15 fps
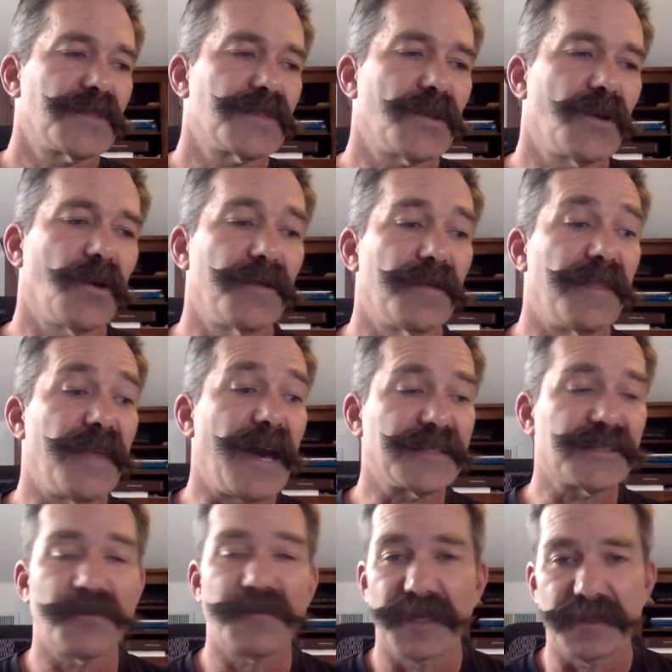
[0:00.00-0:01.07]
So
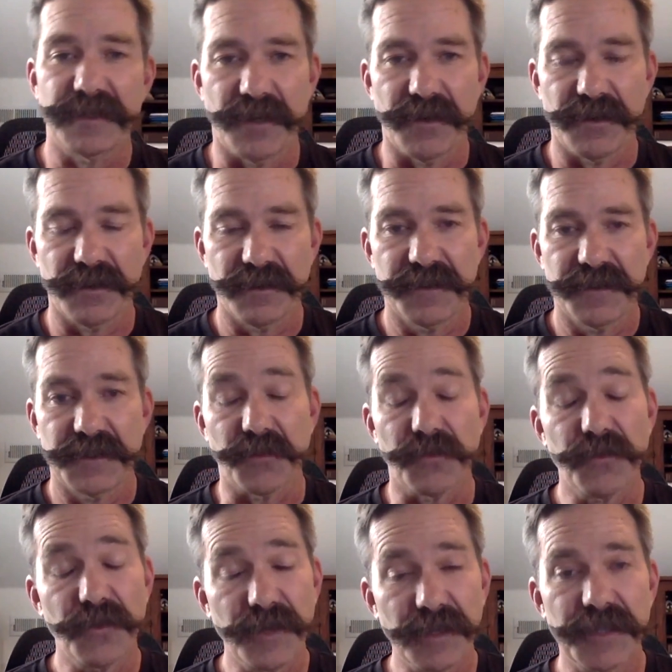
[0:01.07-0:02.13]
that's a big narrative that's
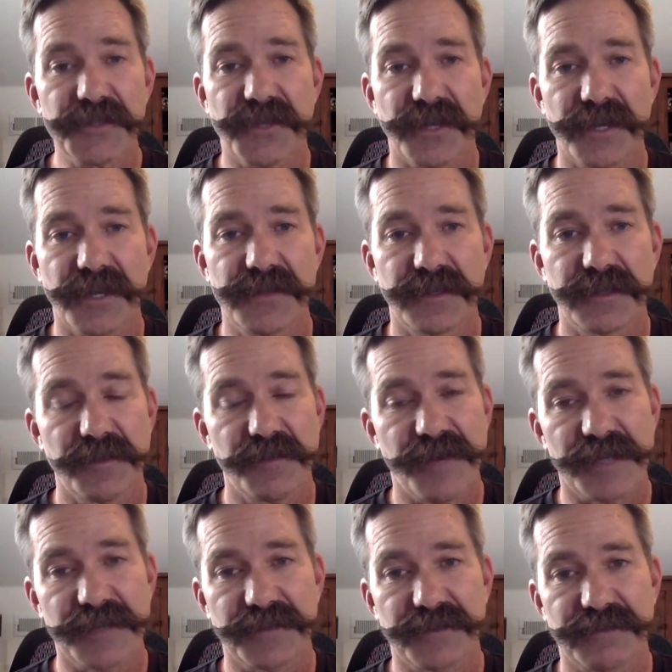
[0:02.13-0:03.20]
really changing in the
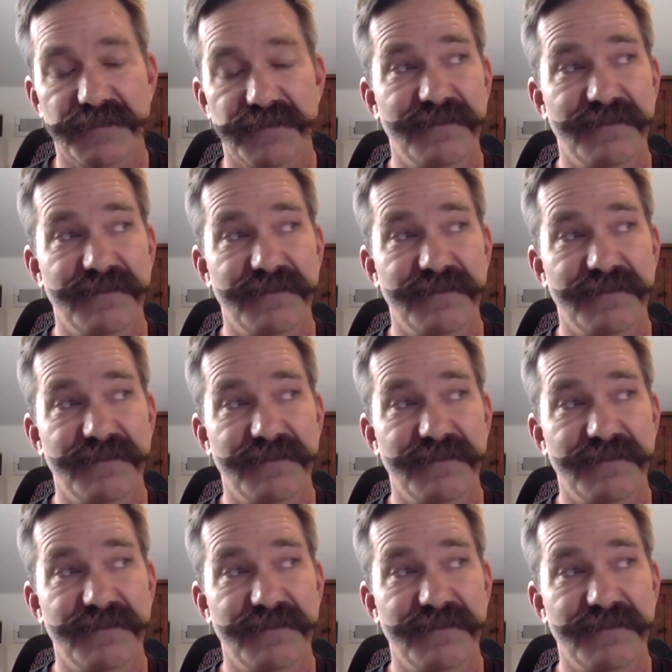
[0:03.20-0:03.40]
past,